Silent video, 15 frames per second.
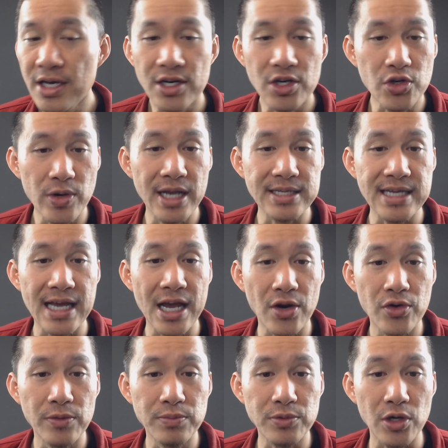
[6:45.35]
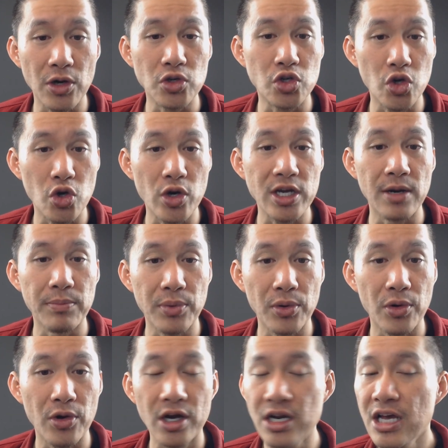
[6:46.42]
to transact crypto during a
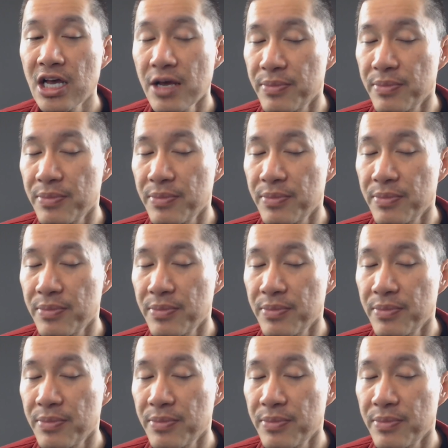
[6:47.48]
bull run,